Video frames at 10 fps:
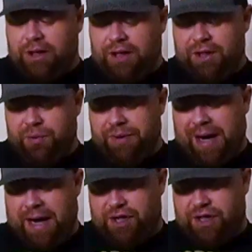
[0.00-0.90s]
This one's
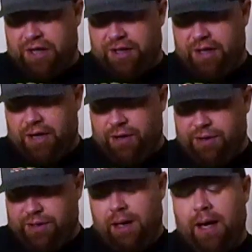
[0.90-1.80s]
aged 6
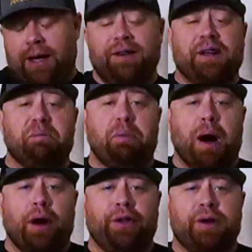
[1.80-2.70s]
years. It is a
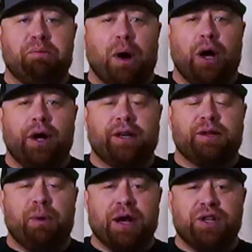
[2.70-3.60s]
bottled in bond
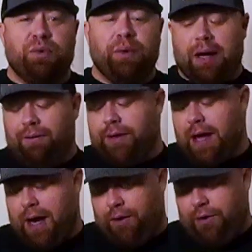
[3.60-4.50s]
expression. We covered
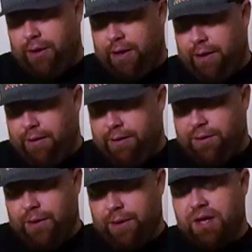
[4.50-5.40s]
that earlier.
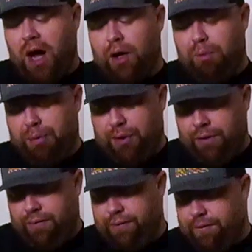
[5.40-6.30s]
So it is 100
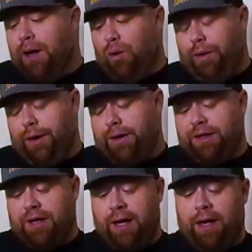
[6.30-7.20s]
proof. Well, this
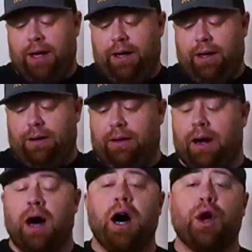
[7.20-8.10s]
is a
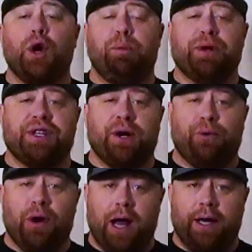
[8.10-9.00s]

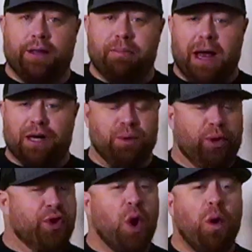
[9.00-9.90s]
100% rye in the mash
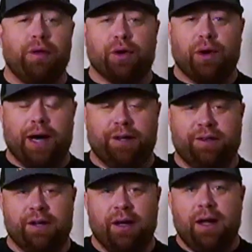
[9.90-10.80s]
bill. No other
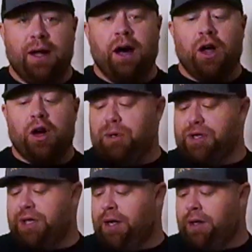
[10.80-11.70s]
grains.
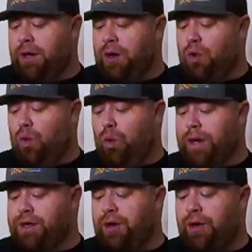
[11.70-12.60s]
100%
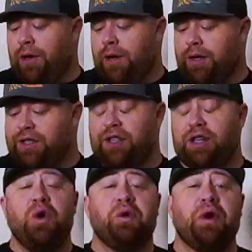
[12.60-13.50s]
winter,
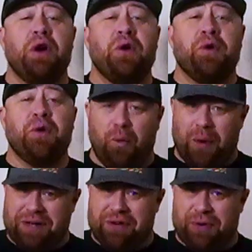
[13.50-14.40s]
slow grown
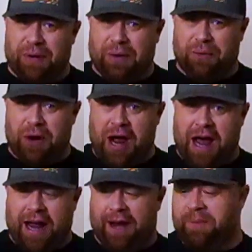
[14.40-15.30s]
winter
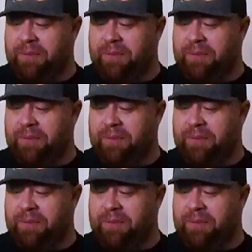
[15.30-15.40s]
rye.